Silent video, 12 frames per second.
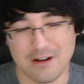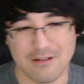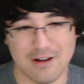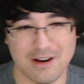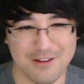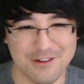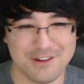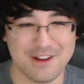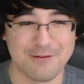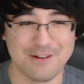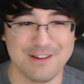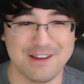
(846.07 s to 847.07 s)
Right now, there's
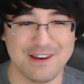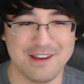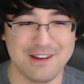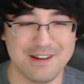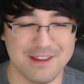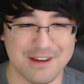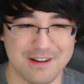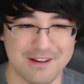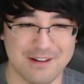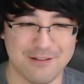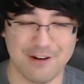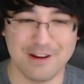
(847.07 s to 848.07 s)
not really any like
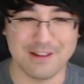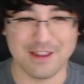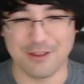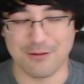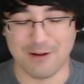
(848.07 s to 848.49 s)
great Death